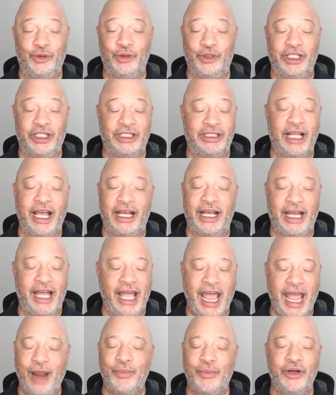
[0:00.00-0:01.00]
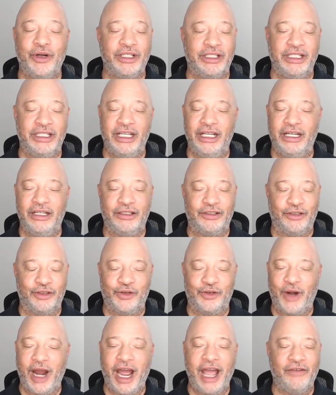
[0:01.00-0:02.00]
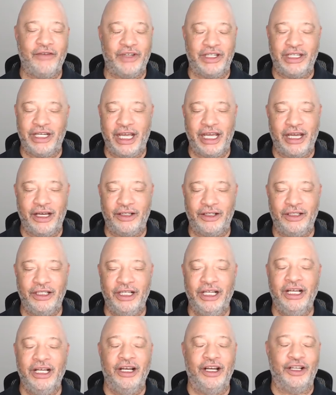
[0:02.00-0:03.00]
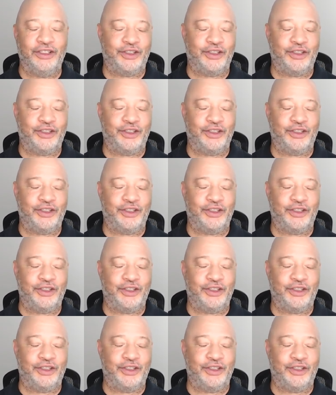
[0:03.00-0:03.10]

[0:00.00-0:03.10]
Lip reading: Just like a hammer is needed to drive a nail, a